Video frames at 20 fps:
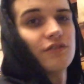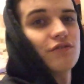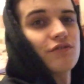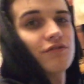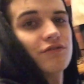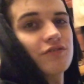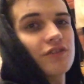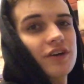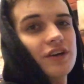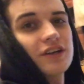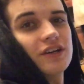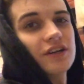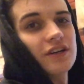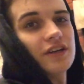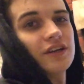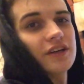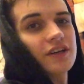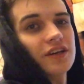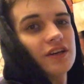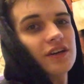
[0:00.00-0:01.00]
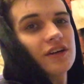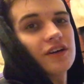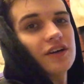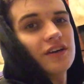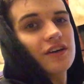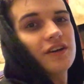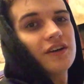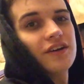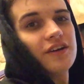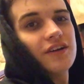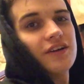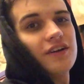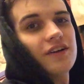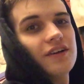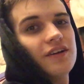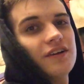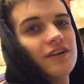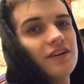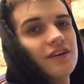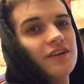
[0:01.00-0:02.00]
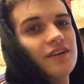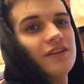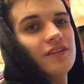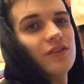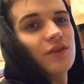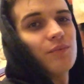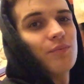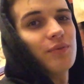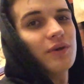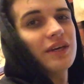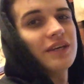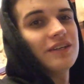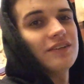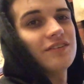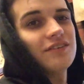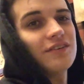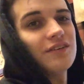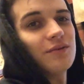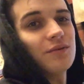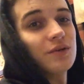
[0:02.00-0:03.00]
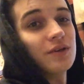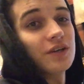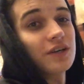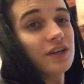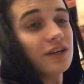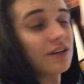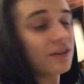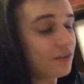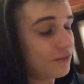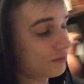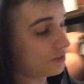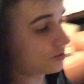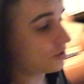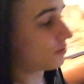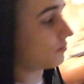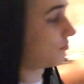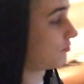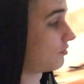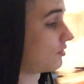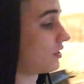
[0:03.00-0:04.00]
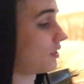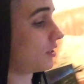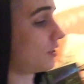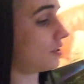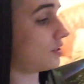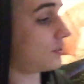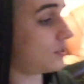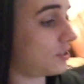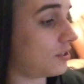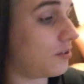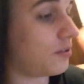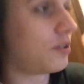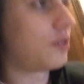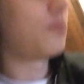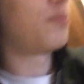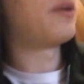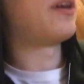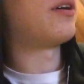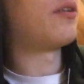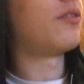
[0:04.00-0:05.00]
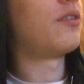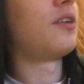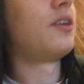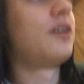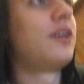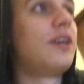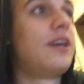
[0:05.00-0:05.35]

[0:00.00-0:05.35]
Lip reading: have finally got the PC working, which I'm fucking stoked about.